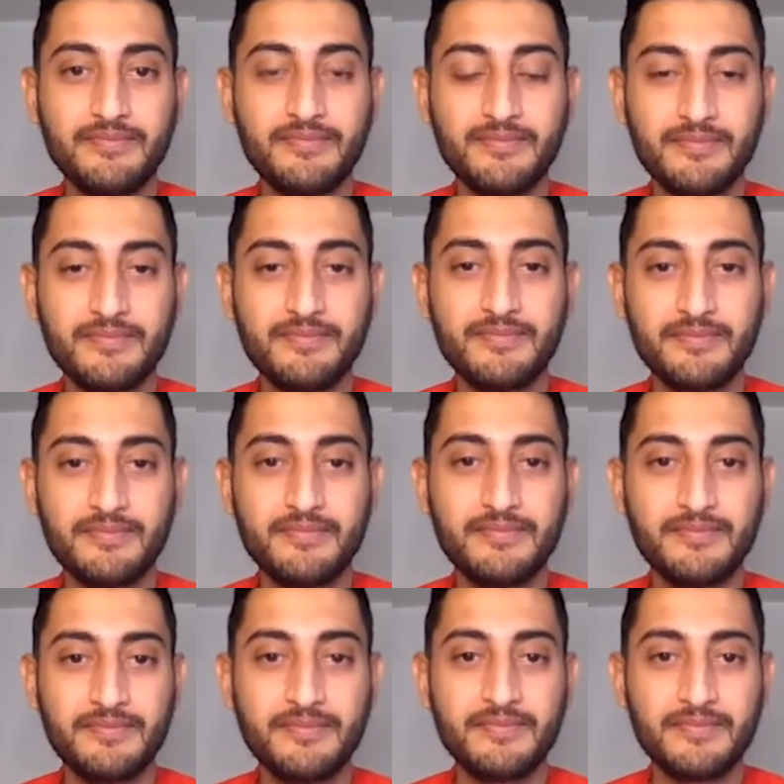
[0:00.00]

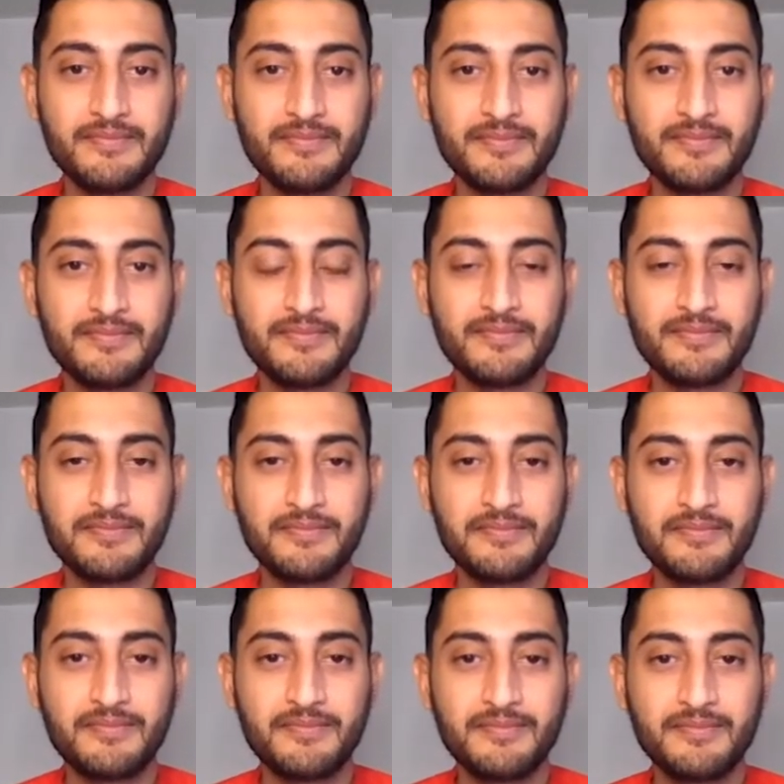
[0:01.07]

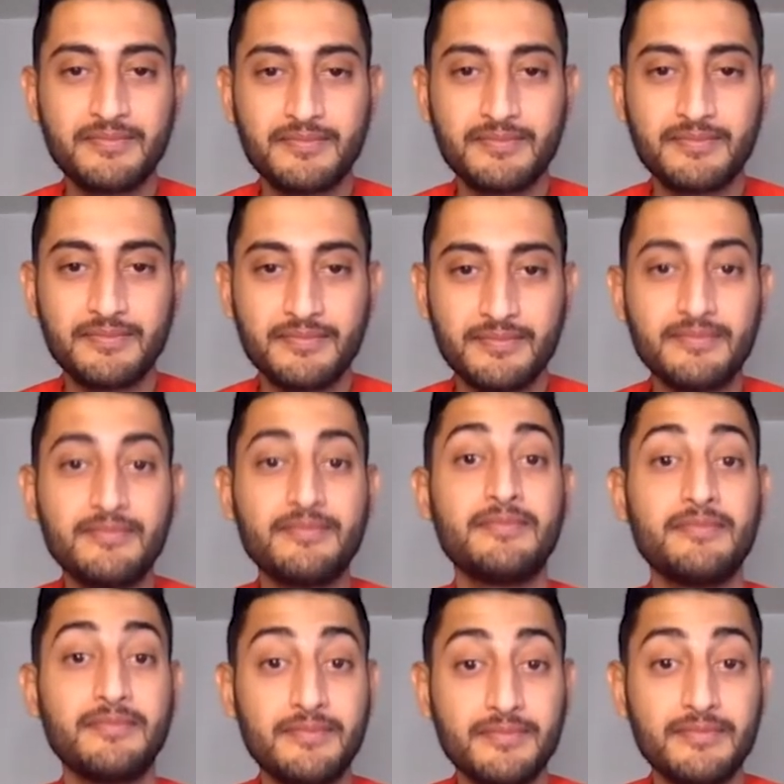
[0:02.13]

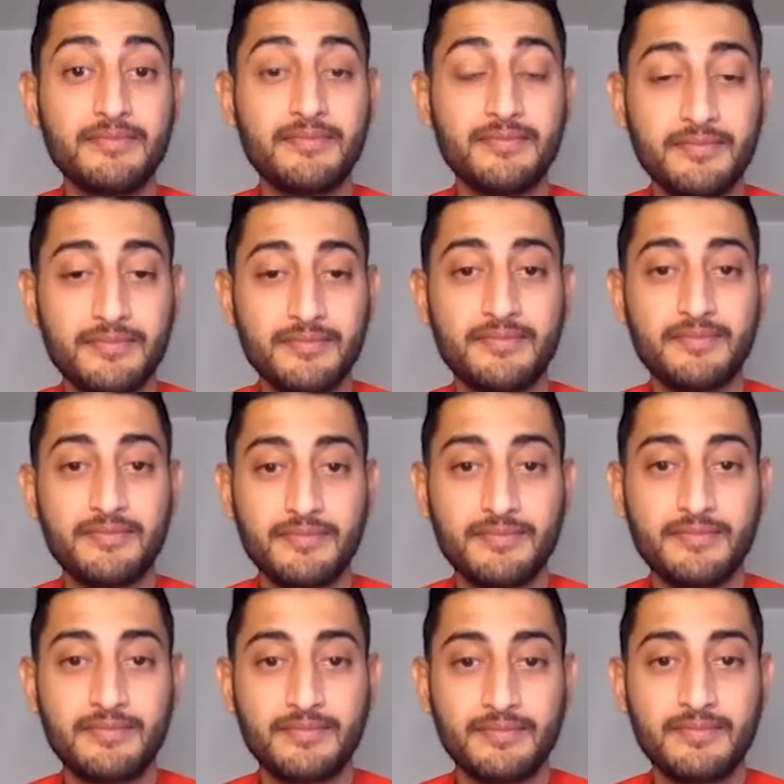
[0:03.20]

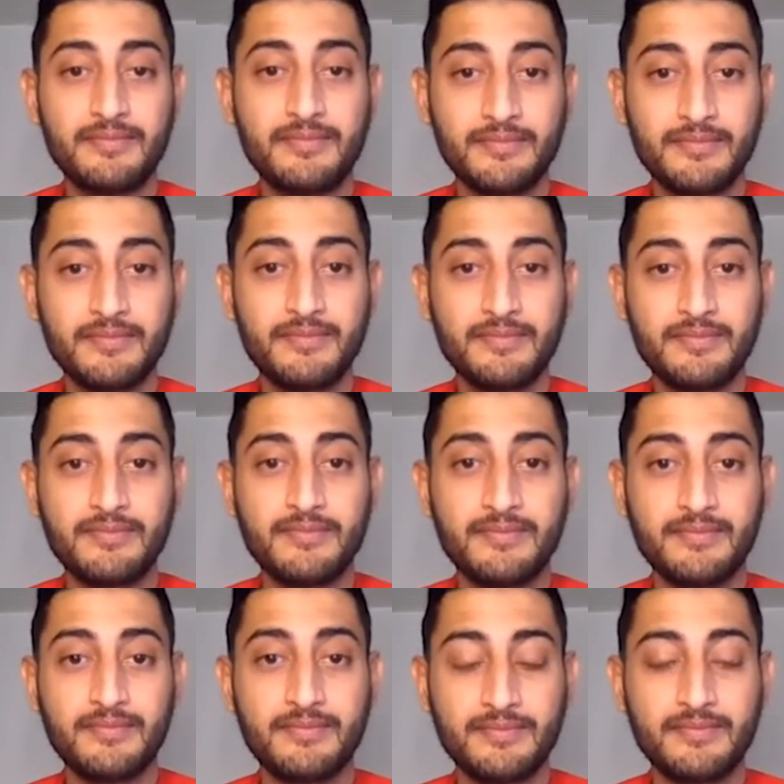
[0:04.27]

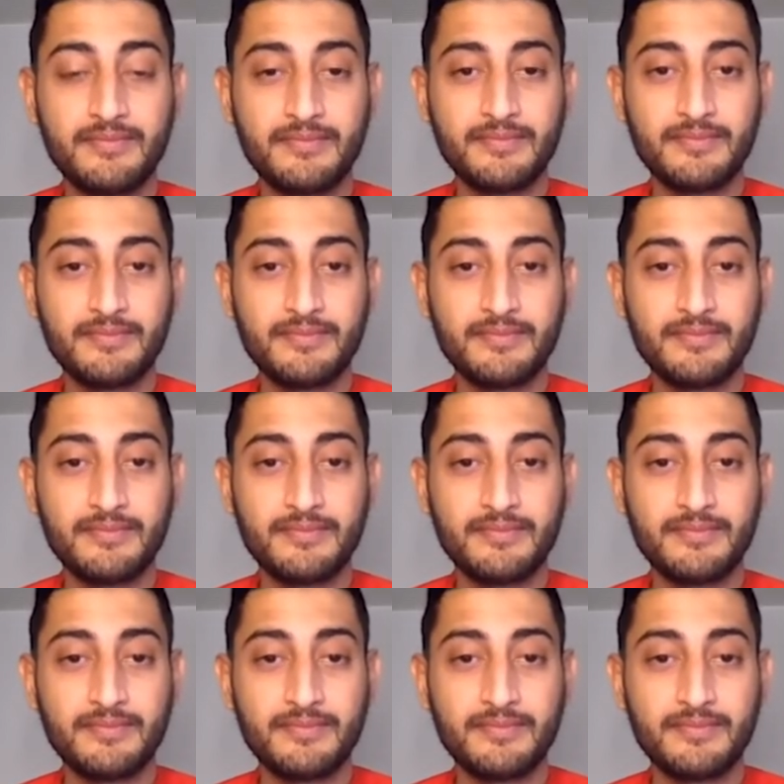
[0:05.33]
(not speaking)